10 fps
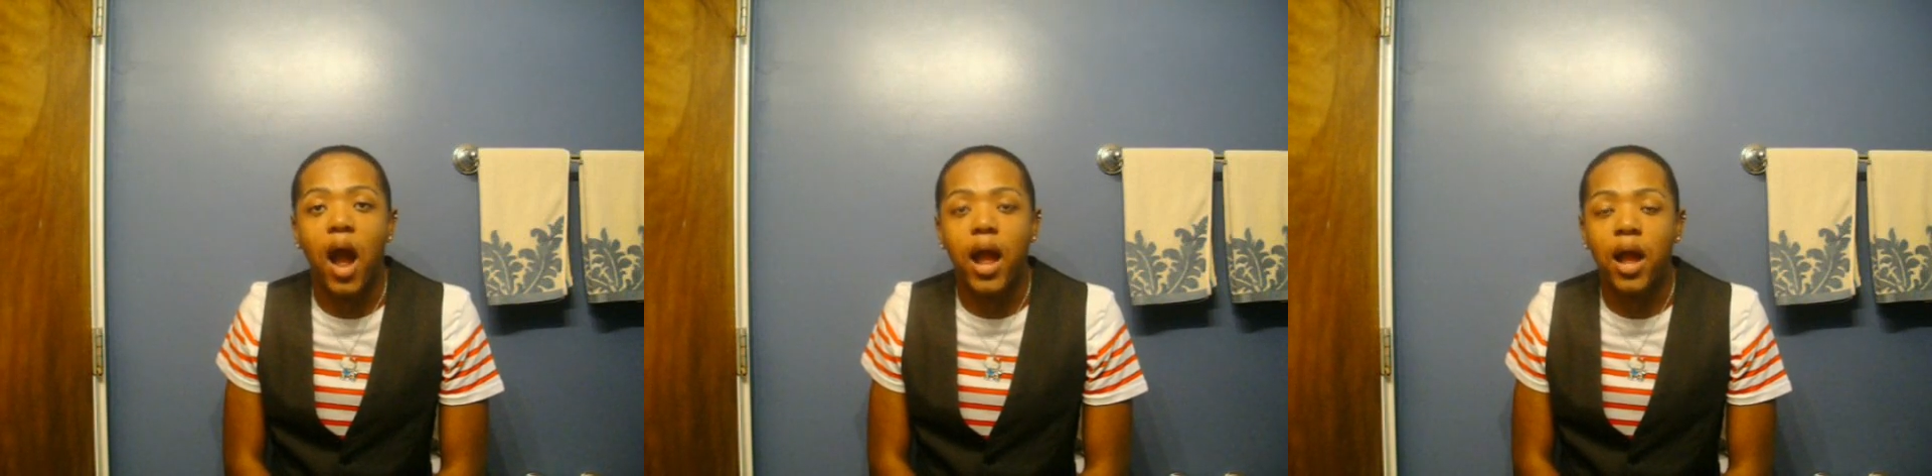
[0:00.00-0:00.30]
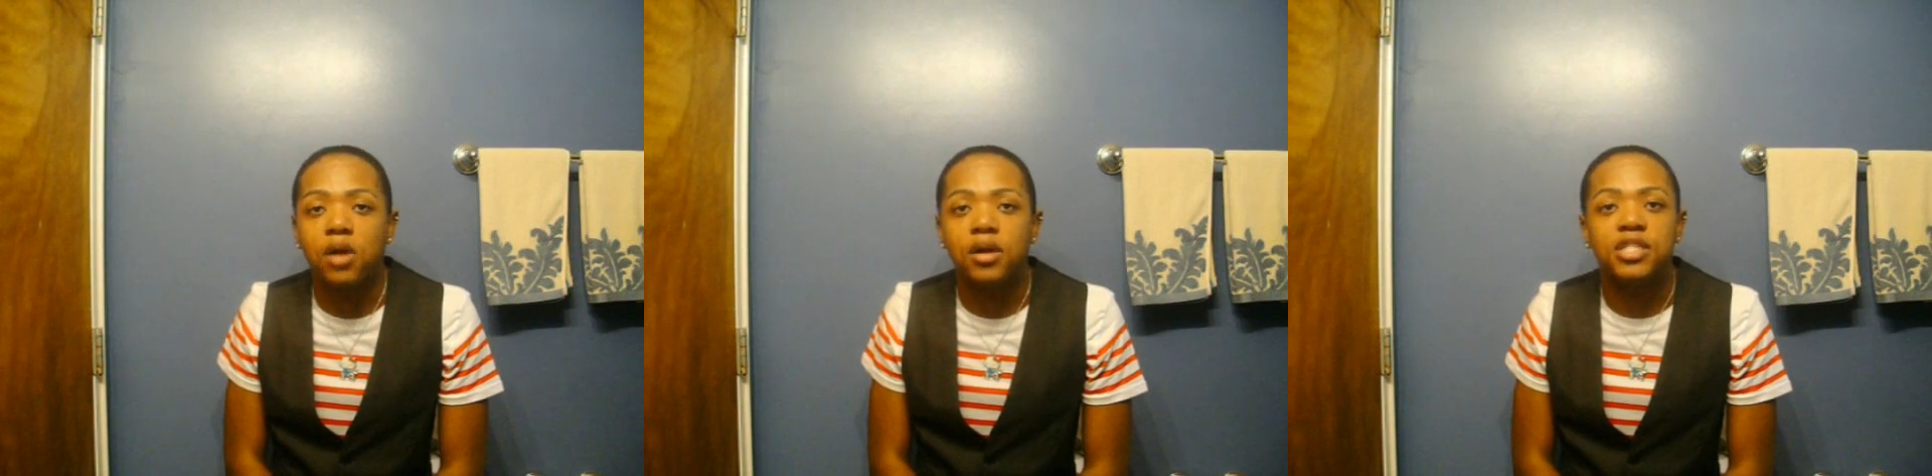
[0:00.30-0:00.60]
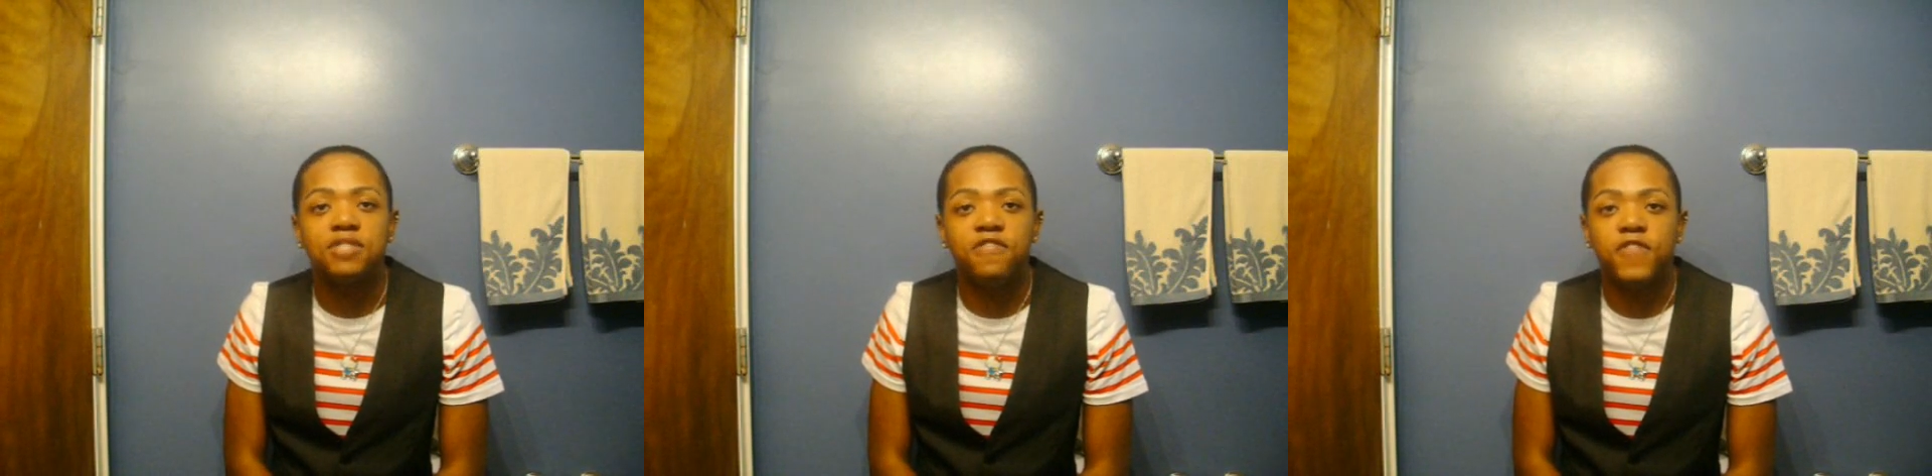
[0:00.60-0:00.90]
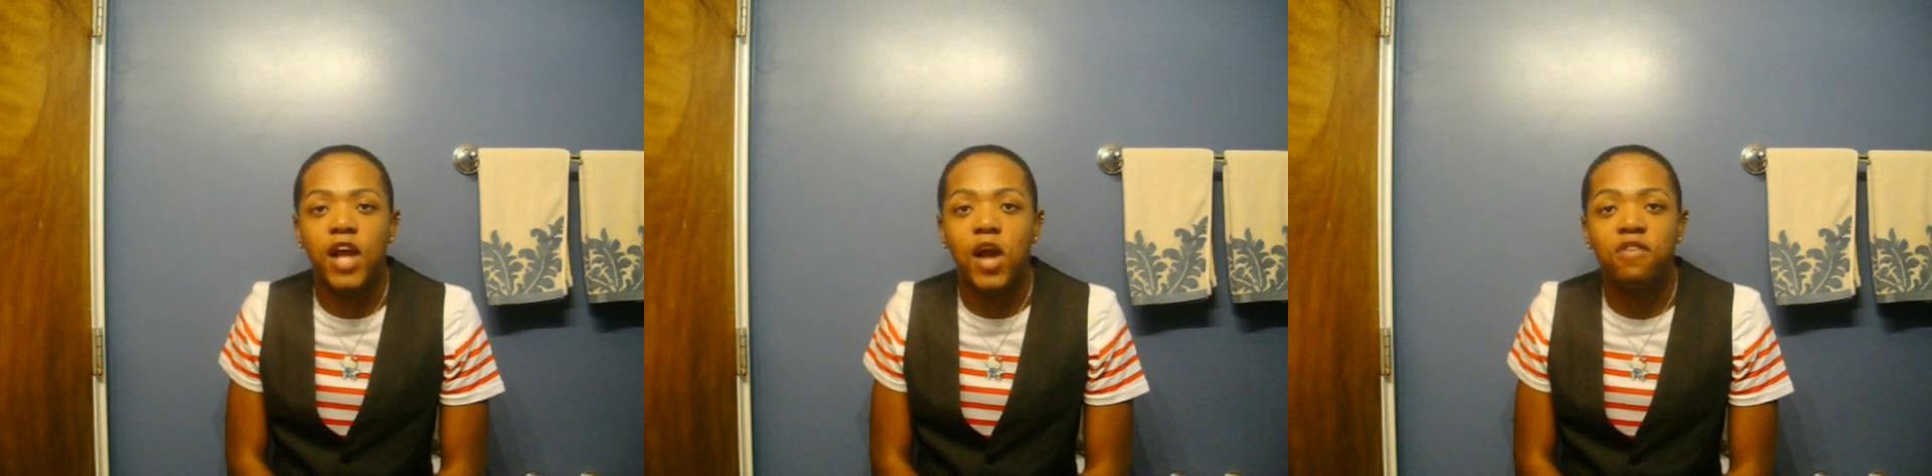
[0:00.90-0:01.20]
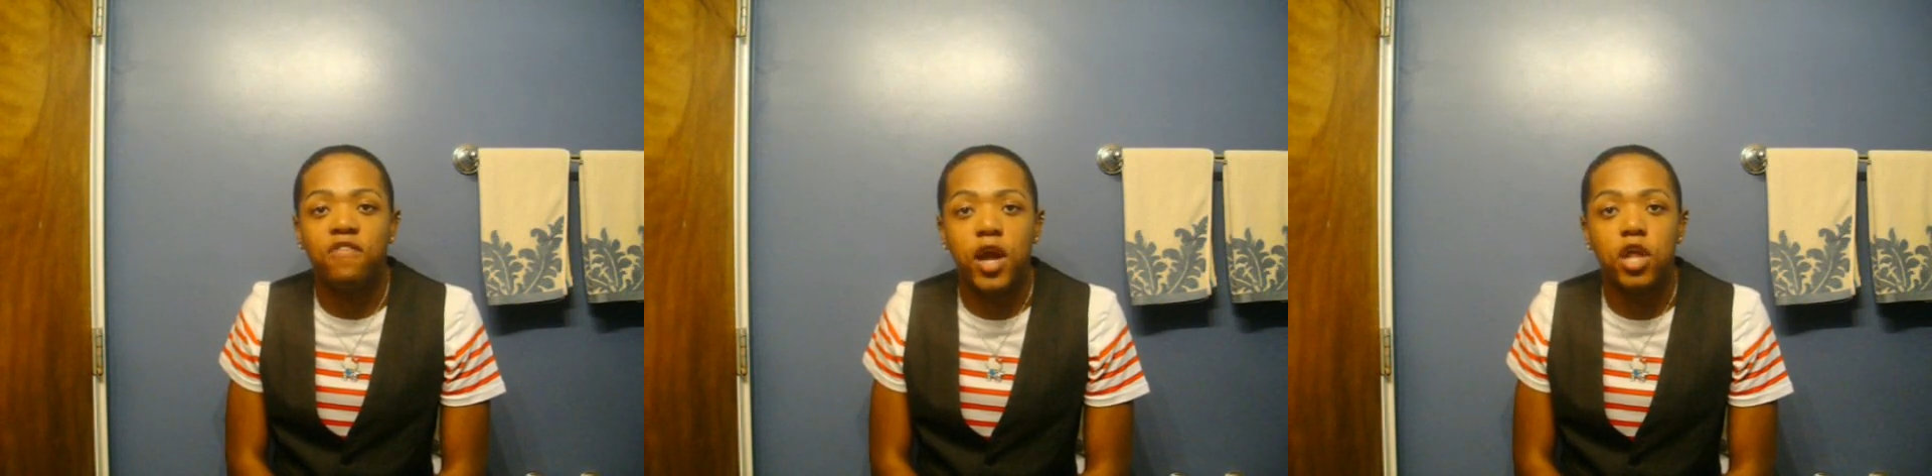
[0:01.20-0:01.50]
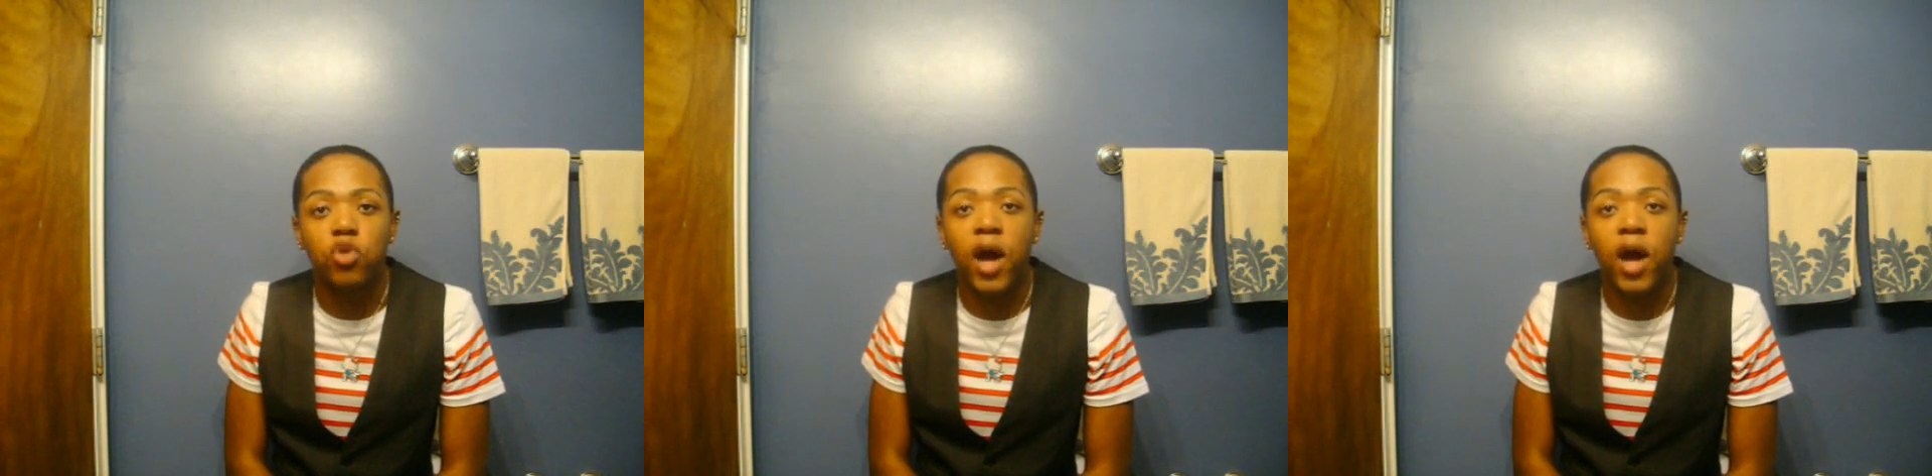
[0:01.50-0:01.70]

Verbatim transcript: Our hair gets very, very